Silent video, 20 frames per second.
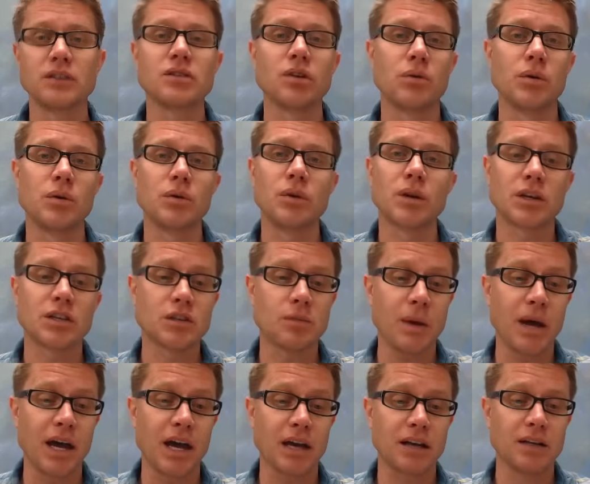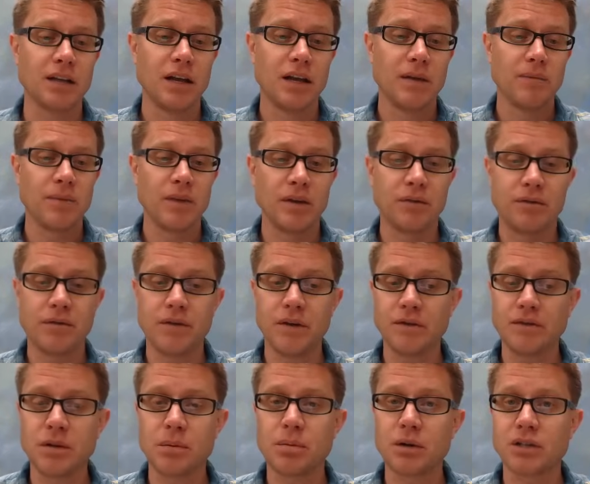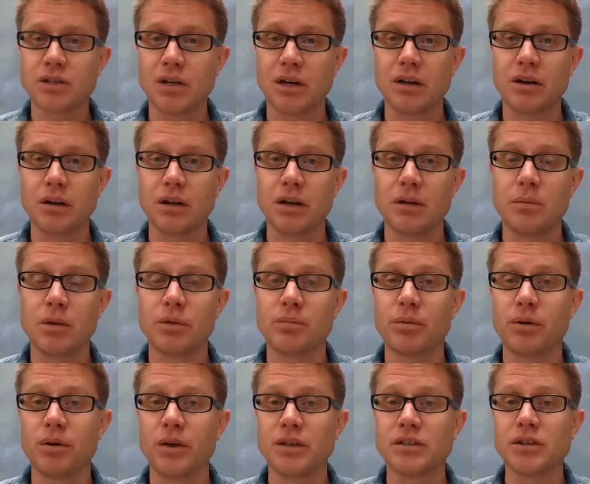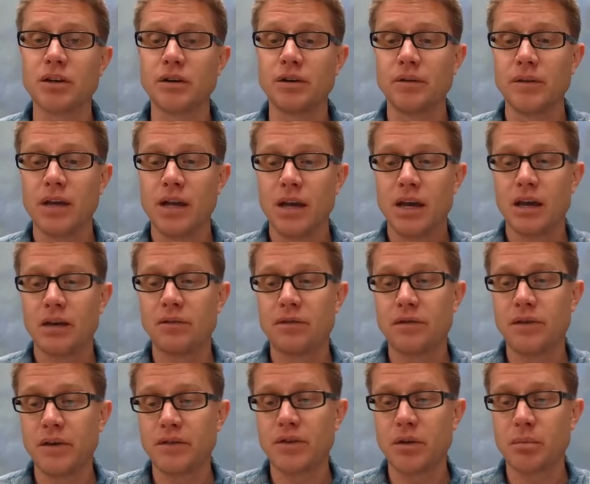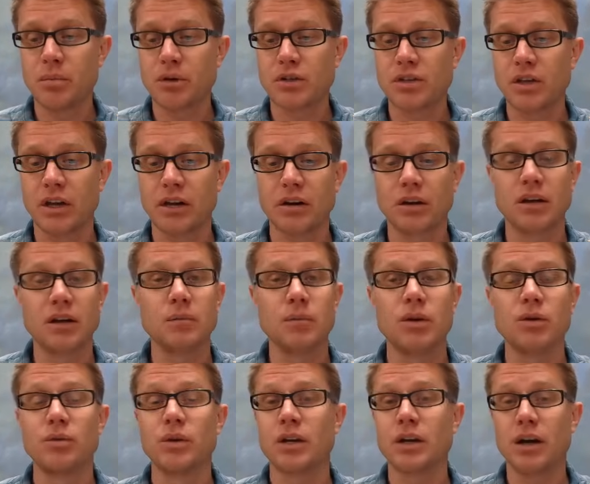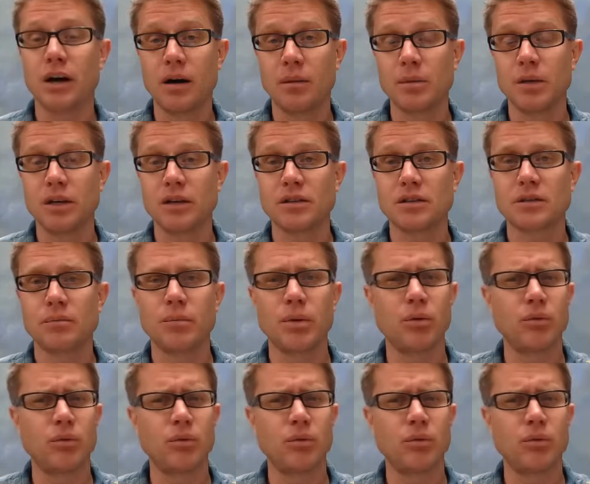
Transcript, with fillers: and so we would expect that 50% are going to be parental and 50% are going to be recombinants.